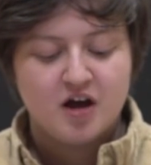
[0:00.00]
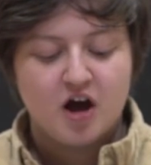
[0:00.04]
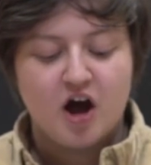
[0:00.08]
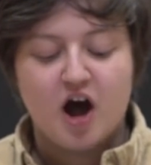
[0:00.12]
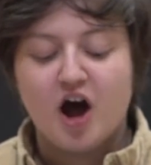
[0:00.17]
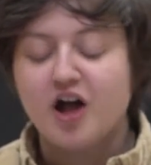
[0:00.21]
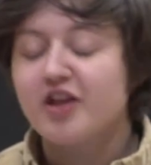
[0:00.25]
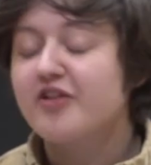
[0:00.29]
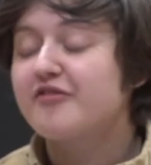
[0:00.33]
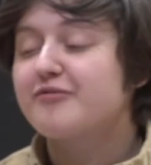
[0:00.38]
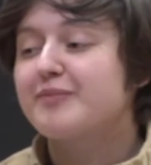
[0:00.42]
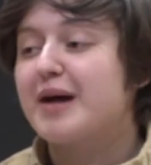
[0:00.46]

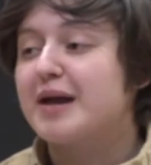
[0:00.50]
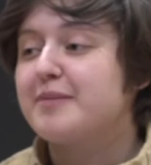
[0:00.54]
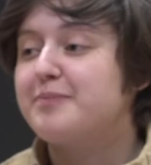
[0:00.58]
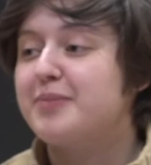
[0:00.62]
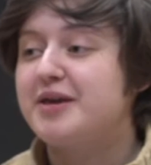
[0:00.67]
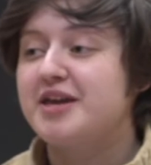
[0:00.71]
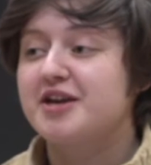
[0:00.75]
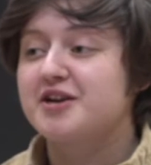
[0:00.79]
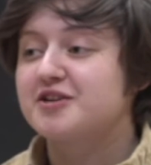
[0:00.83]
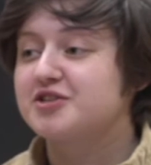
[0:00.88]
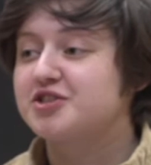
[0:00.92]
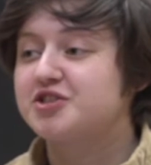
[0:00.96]
All of my
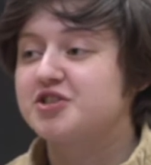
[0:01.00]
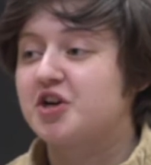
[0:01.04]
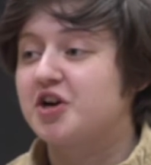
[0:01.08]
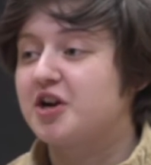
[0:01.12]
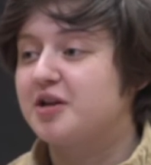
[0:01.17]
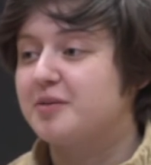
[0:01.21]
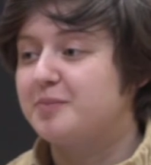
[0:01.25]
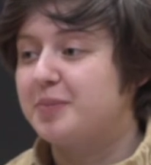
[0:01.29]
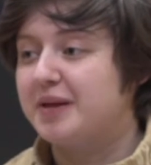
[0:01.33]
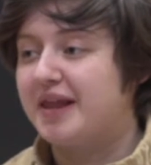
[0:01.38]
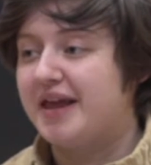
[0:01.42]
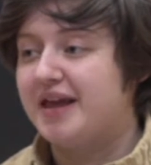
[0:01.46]
peers
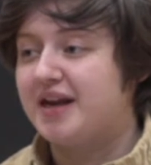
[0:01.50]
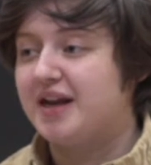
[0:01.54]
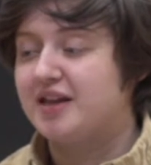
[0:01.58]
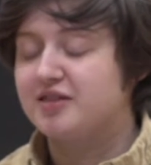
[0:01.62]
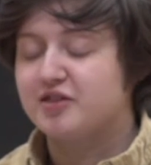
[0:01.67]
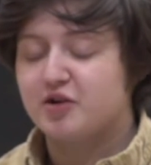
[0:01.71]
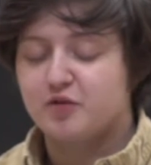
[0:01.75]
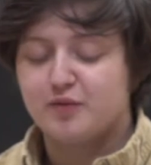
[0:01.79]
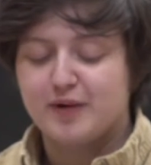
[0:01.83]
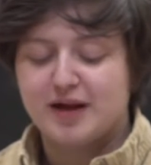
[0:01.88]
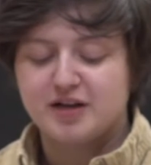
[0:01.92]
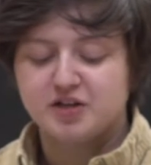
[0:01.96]
started
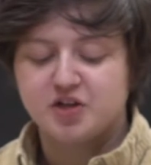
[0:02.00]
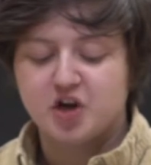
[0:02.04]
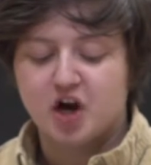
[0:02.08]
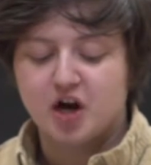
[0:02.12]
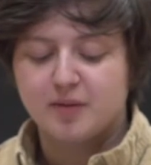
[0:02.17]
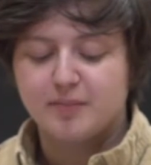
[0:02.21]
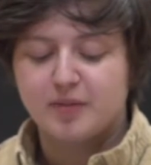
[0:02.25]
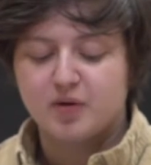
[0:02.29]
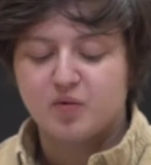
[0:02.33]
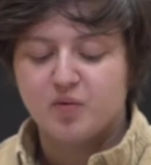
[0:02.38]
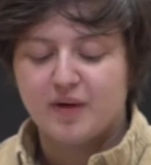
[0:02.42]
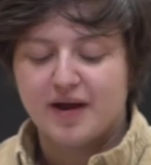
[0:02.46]
planning their red
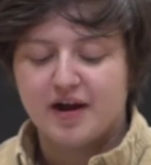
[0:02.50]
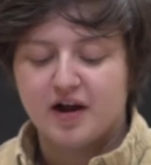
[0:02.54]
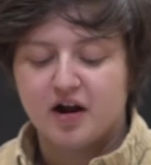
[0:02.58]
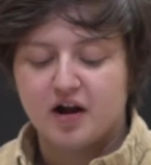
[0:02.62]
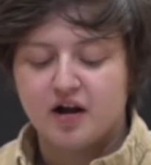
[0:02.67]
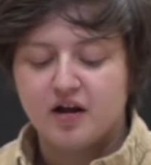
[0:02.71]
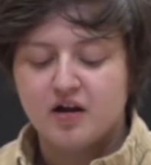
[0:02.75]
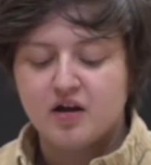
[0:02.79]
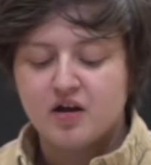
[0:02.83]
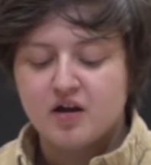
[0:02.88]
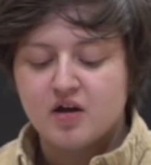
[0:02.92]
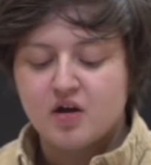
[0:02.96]
carpet
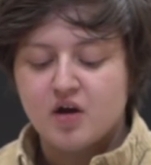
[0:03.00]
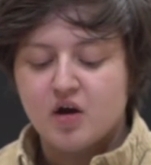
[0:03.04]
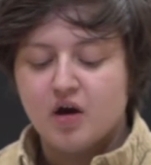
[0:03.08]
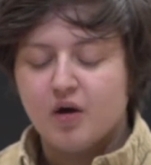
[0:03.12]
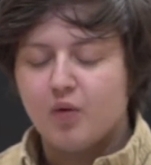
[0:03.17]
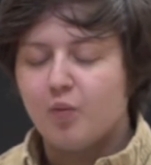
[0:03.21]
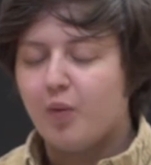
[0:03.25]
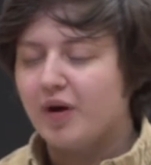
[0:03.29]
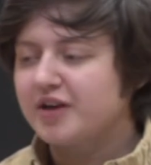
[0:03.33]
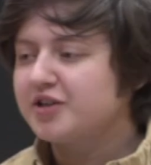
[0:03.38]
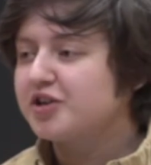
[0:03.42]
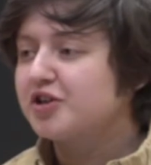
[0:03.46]
wear.
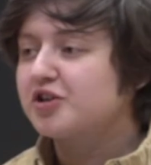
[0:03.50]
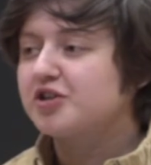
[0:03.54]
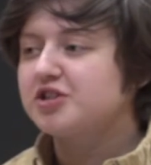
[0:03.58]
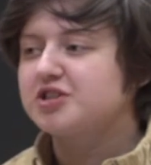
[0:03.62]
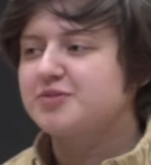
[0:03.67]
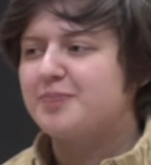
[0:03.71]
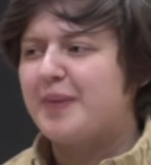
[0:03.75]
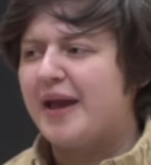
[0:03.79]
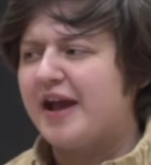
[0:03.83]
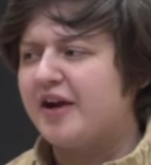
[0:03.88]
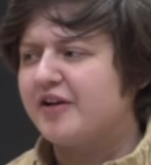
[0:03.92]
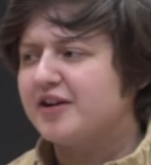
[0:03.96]
One
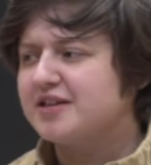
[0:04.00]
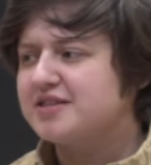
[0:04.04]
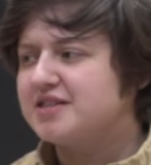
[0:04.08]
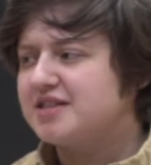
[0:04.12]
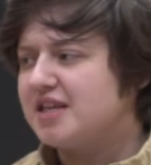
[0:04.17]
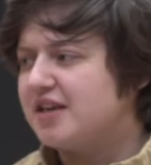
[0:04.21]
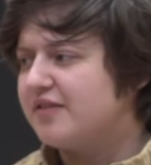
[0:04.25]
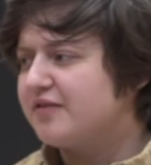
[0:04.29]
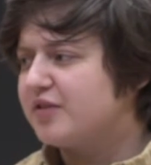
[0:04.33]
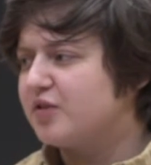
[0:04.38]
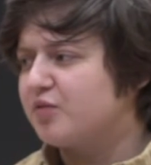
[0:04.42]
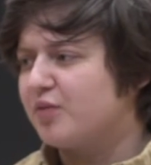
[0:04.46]
girl's parents
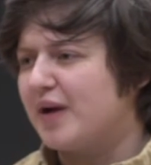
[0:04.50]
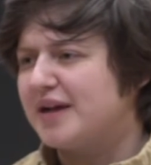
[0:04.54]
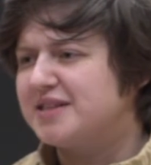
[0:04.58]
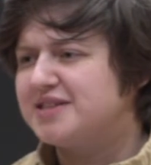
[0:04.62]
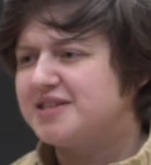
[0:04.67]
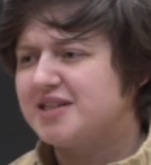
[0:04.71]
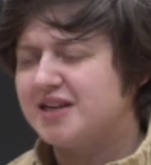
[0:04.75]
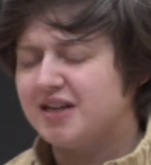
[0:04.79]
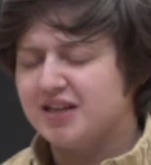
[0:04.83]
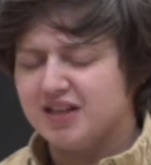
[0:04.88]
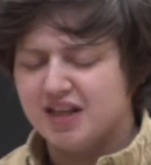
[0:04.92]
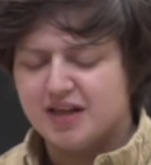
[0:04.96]
even
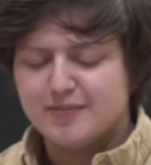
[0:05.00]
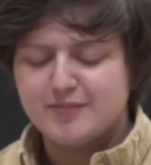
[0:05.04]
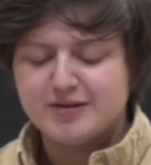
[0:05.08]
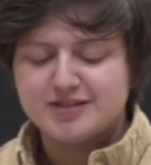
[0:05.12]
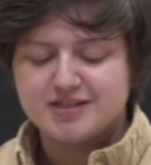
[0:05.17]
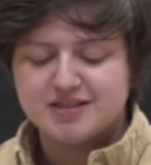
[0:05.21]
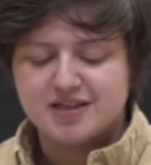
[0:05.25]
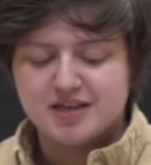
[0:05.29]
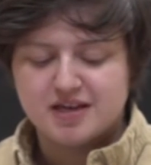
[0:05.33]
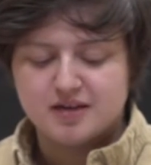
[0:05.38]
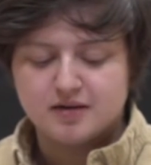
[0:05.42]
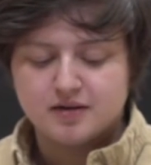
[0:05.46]
rented a
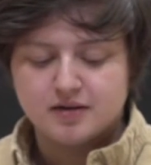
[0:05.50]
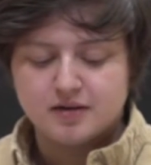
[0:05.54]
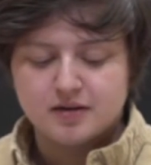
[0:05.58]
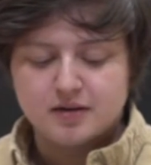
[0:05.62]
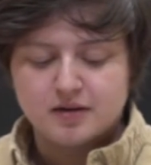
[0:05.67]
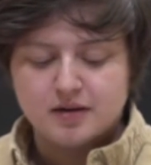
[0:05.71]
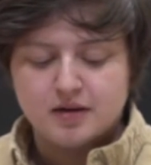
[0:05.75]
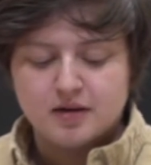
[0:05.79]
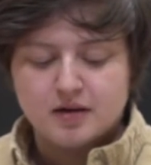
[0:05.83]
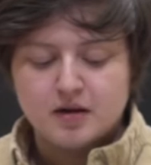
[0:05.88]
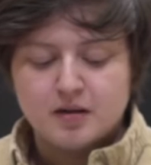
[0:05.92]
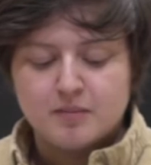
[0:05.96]
limousine.
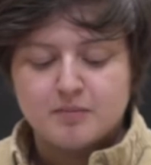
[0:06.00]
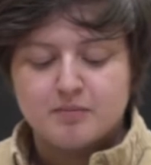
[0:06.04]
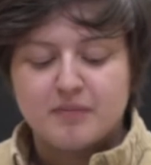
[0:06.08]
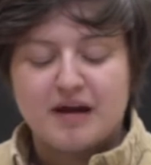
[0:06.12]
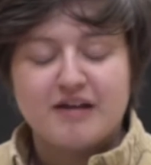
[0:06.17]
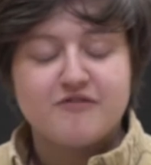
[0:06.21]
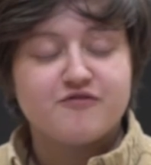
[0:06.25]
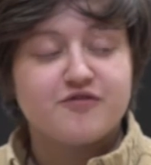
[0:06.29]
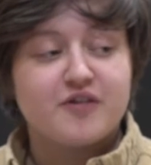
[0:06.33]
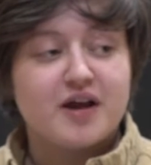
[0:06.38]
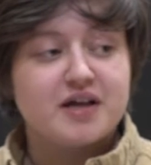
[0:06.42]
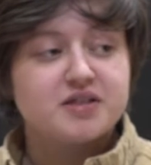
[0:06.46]

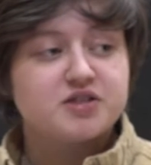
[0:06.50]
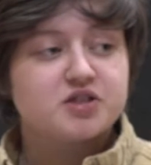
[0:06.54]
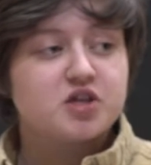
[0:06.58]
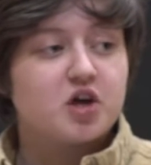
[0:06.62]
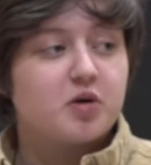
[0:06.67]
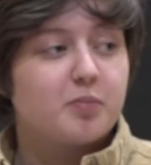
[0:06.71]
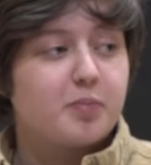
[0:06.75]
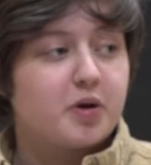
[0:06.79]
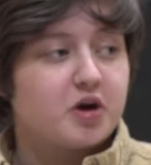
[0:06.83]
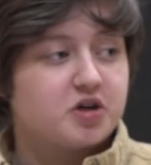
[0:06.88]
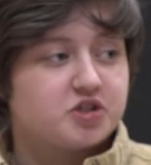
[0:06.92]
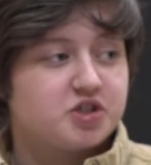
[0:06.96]
My friends
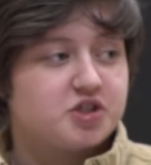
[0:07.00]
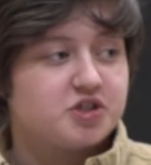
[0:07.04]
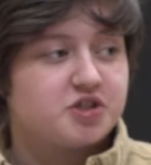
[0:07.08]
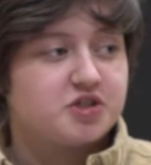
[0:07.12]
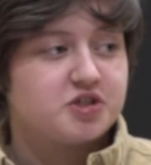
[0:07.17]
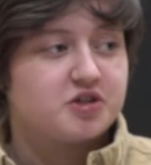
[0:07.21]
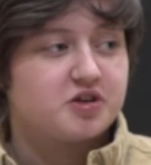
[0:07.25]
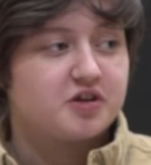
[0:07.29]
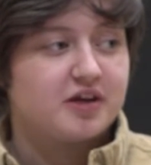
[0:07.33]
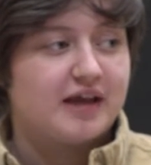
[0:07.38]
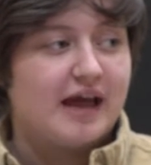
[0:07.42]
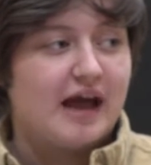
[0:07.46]
all
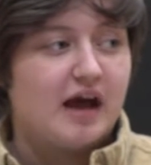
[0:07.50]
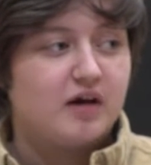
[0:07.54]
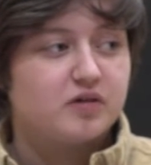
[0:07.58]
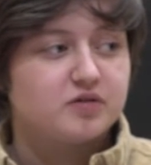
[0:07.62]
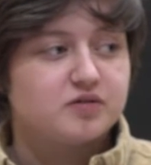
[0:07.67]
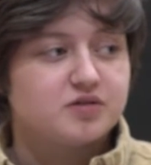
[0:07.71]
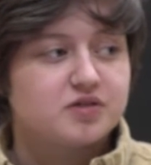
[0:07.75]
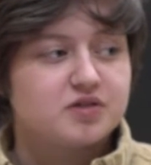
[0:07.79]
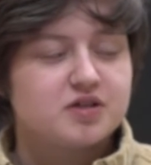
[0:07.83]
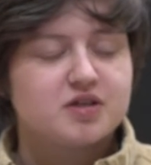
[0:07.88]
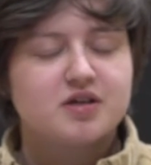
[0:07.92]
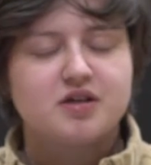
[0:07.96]
purchased their
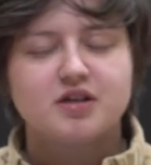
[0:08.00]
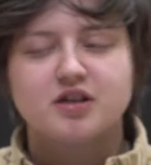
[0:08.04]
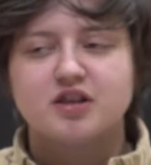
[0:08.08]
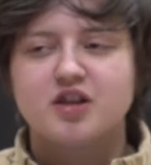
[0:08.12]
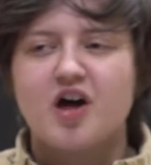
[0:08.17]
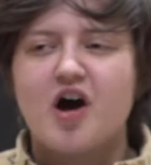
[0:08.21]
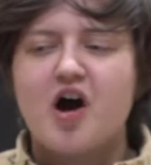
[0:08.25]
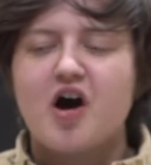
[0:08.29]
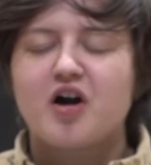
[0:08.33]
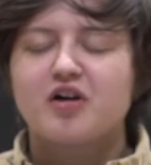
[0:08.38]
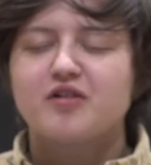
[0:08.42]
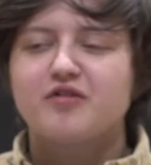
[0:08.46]
gowns,
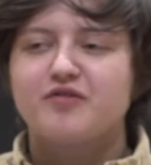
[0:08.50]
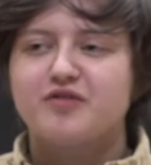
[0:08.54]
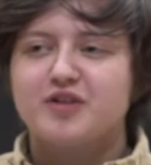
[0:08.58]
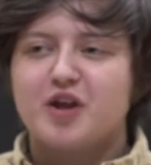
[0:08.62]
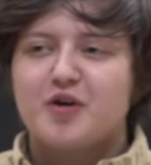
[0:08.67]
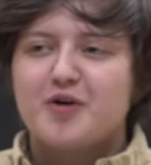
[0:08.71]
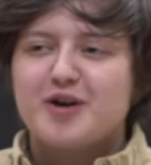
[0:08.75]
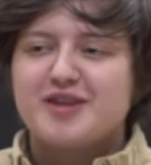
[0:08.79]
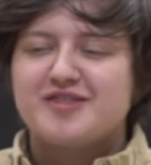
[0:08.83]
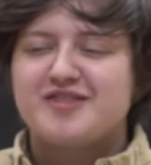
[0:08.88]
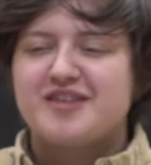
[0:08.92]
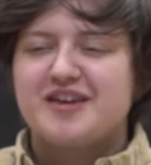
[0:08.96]
long,
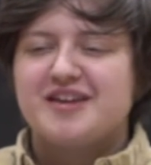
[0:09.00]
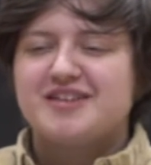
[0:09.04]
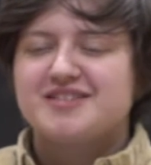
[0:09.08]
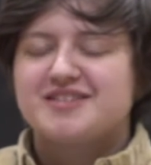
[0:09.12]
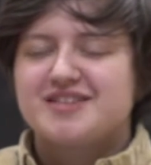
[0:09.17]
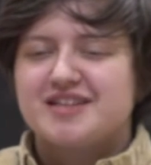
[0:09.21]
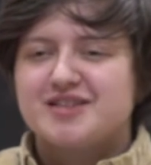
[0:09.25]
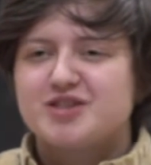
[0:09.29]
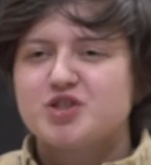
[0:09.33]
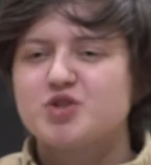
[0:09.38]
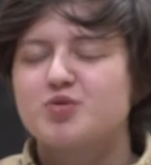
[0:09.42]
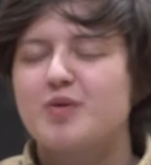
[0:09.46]
flowy
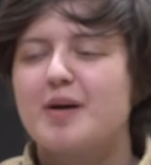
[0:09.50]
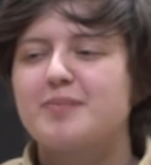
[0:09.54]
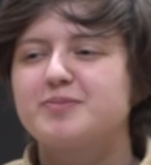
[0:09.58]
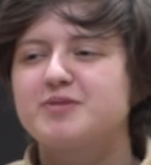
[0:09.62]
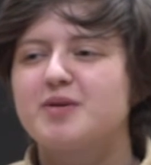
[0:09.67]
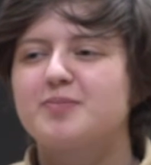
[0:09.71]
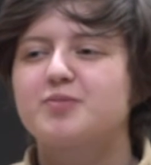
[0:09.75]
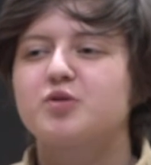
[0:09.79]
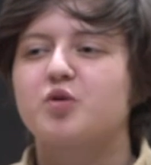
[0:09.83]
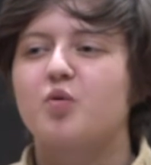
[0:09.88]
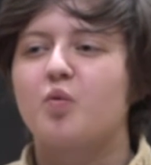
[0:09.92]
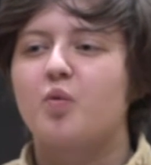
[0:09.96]
things that
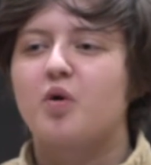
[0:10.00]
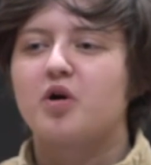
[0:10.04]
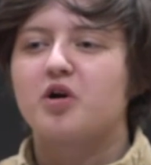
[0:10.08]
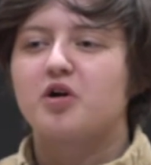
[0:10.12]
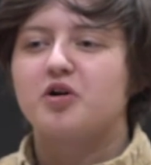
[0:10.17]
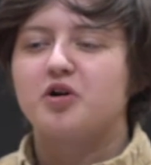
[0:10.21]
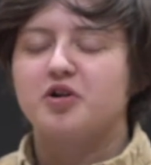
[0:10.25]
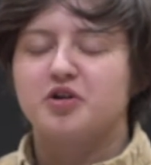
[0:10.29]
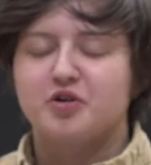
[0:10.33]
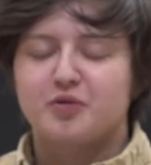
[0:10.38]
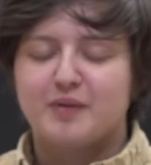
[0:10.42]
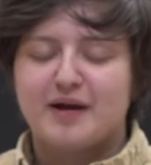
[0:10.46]
swept up the
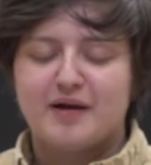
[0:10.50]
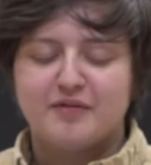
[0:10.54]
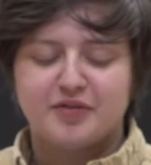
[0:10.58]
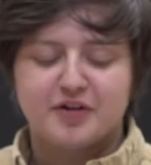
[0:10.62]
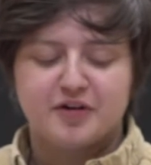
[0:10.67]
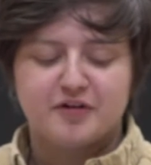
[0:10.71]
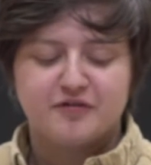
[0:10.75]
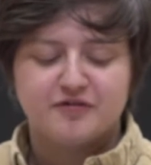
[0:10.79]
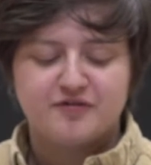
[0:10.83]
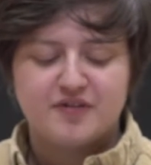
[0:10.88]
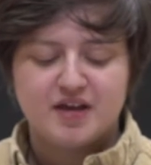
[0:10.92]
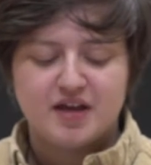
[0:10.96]
world around
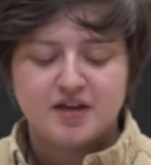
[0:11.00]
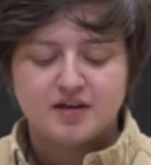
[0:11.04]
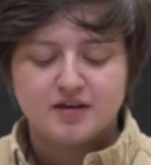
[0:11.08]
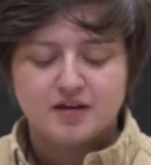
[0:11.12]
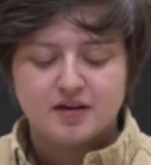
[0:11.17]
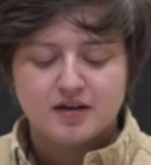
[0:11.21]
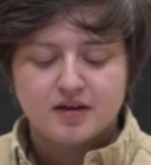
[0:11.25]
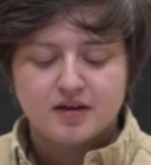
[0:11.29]
their feet.